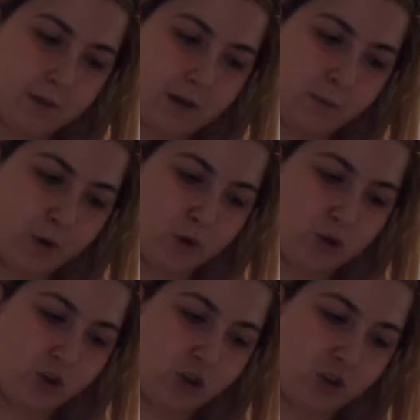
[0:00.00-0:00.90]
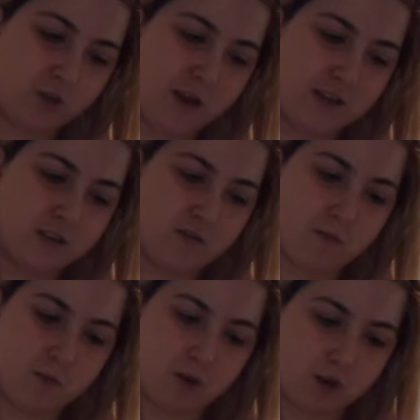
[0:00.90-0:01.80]
And I'm not going to do the rest of
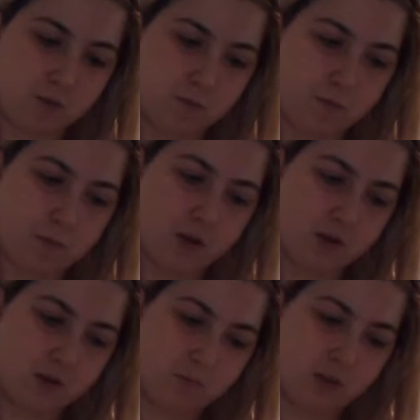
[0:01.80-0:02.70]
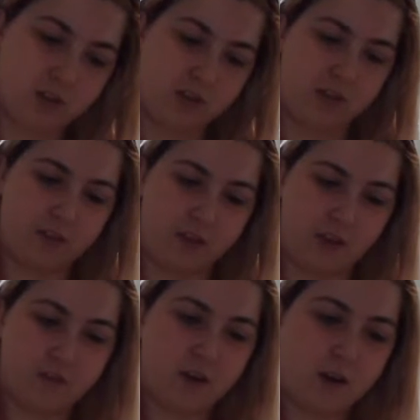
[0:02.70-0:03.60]
them now, but because I can't
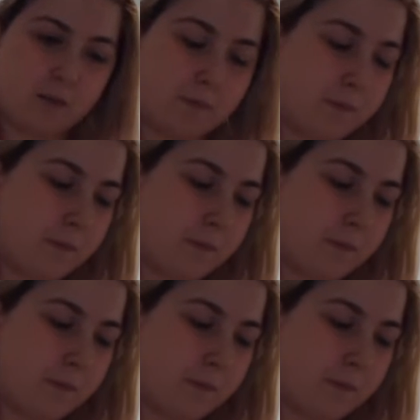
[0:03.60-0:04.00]
think of any.